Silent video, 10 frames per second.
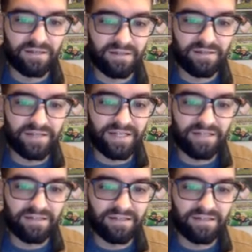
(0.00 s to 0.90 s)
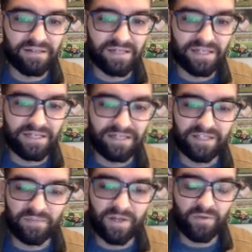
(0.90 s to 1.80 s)
Then, again,
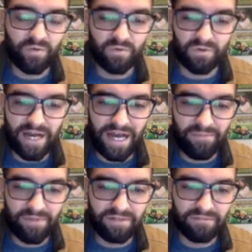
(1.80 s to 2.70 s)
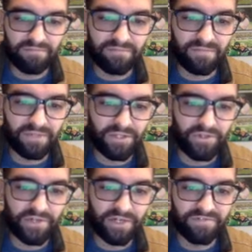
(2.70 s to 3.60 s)
explain what will happen.
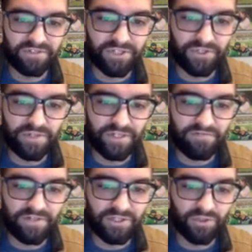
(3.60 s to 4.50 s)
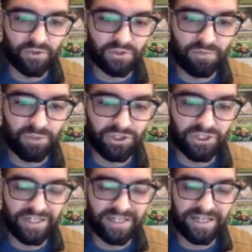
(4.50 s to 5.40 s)
You have two individuals
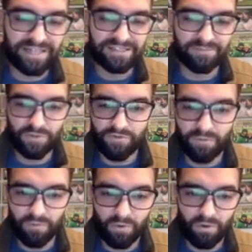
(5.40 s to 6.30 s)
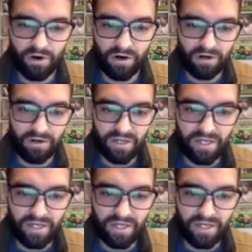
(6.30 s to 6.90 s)
pushing against a movable wall.